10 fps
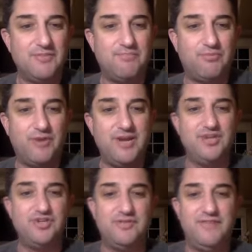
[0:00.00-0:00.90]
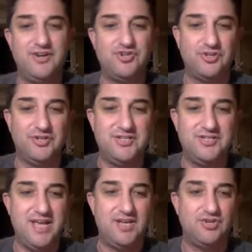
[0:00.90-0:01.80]
British eventually
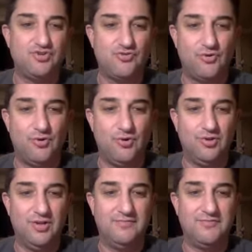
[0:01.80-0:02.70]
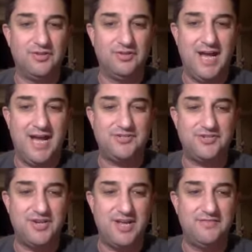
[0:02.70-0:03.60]
take control of the
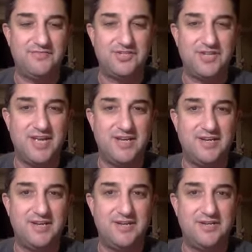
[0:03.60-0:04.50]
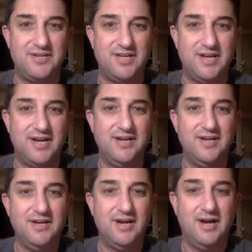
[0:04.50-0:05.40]
last native state in India
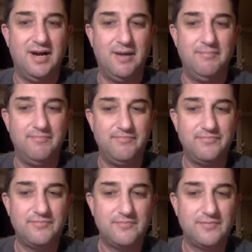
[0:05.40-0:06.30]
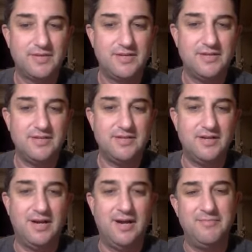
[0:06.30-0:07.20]
um,
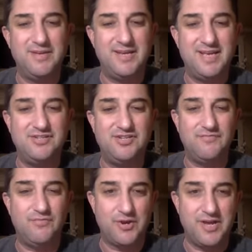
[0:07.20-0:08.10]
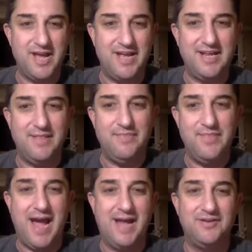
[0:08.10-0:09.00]
in 1848,
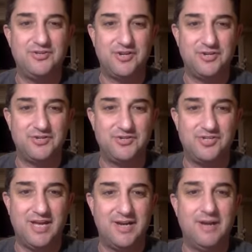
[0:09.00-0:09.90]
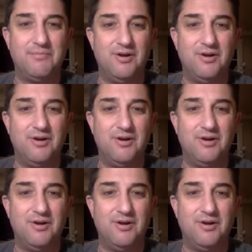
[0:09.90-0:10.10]
and that is going to set up